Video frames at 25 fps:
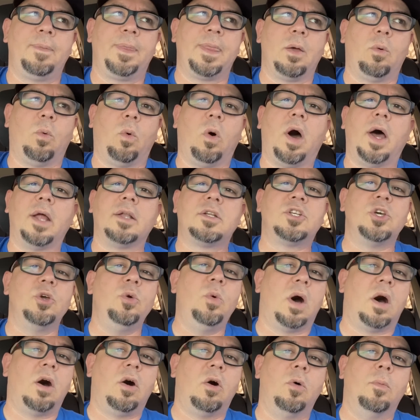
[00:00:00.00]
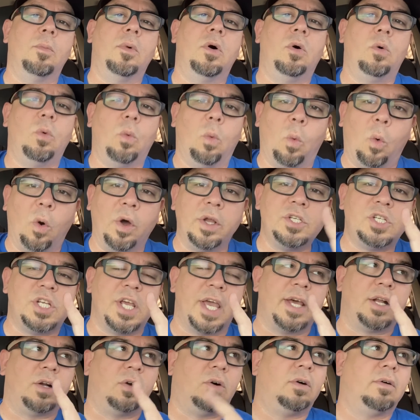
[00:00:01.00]
watt 2 ohm 1
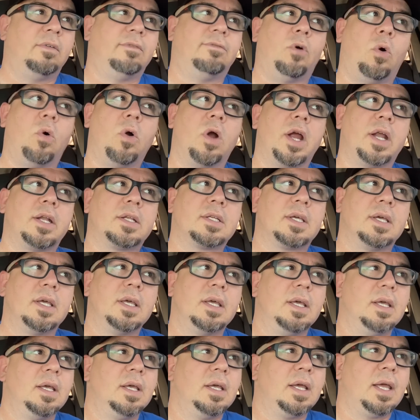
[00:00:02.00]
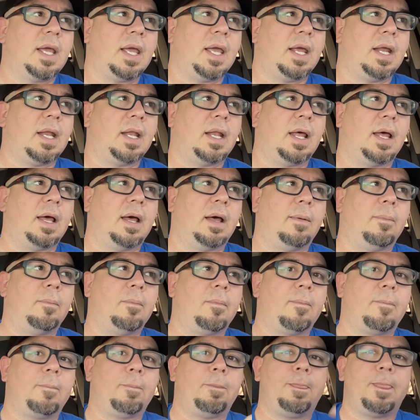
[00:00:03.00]
channel for it, and
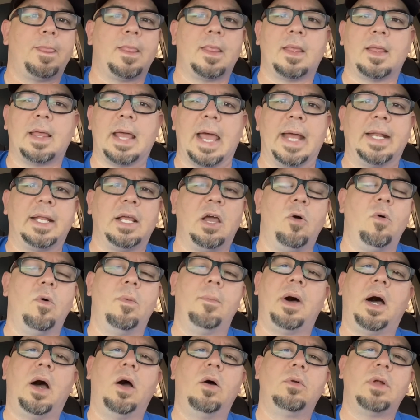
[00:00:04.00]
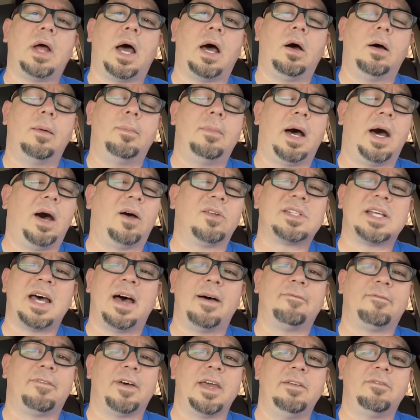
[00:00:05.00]
I had to go with my
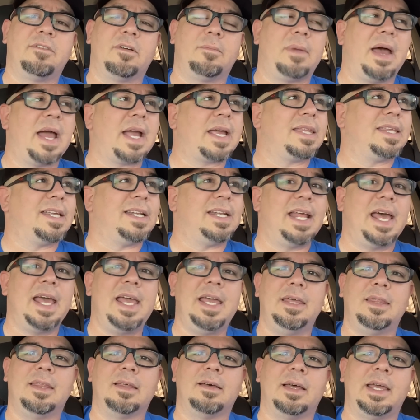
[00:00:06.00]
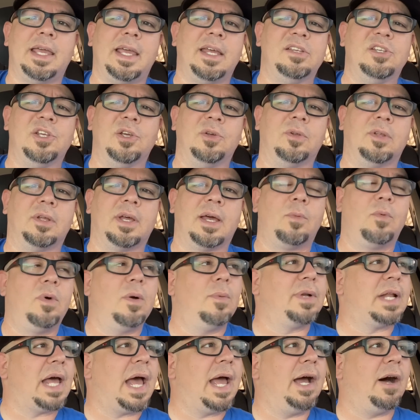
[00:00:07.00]
all-time favorite back in the day, the head unit. I went
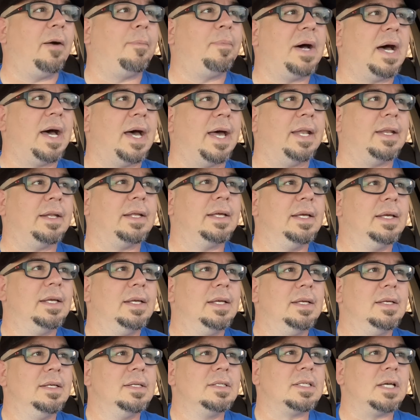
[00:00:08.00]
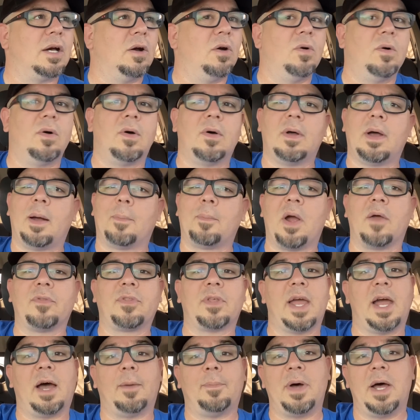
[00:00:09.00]
with the Alpine, so I brought
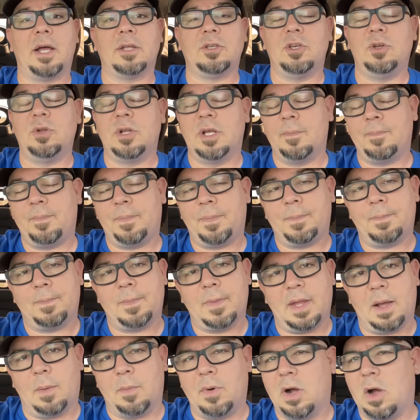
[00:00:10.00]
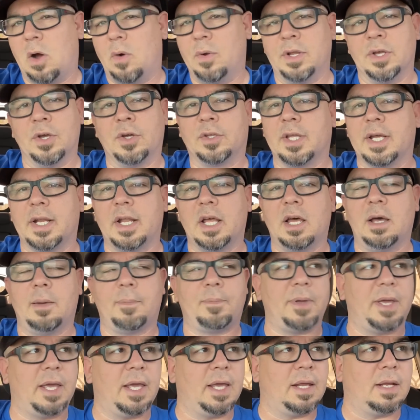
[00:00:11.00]
the Alpine unit. I'm gonna go and hook that
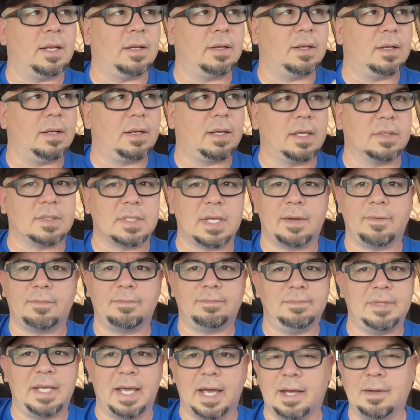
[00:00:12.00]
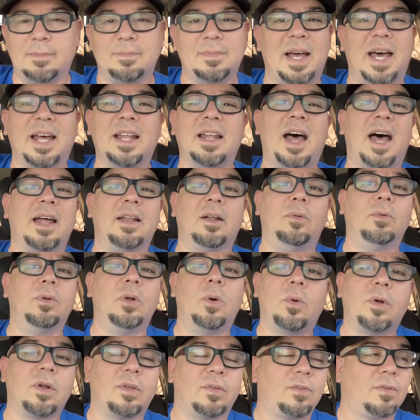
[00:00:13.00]
up, and because I don't know
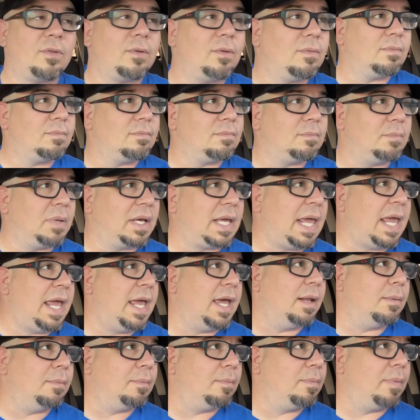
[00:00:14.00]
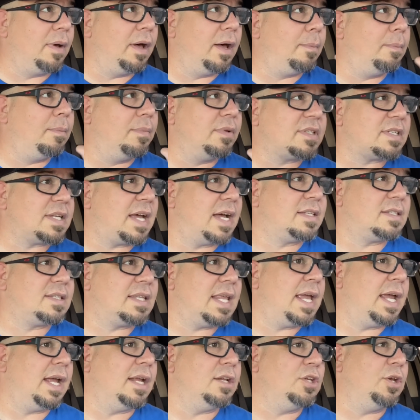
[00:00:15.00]
where to begin, but besides
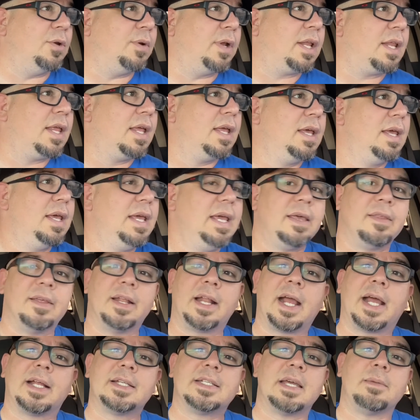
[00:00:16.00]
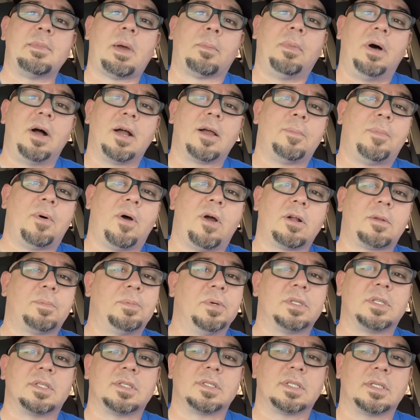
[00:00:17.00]
the head unit, and then I got to take my bunk apart to
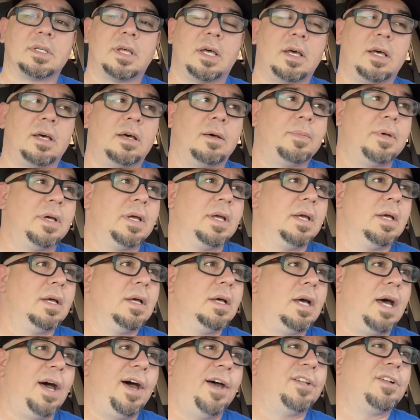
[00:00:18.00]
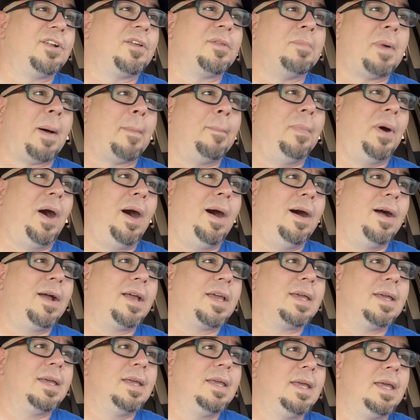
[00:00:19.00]
put the sub under my
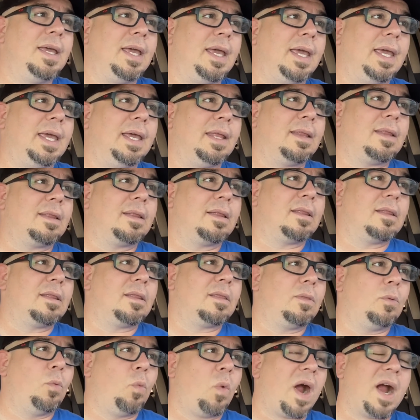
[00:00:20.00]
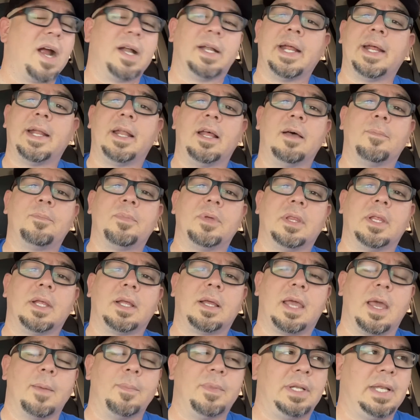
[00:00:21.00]
bunk and get wiring that up in the
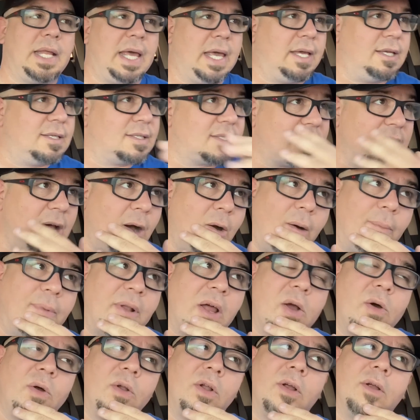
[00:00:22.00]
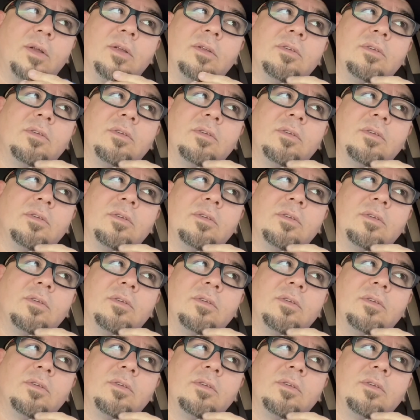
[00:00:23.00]
coming days. So I'm not gonna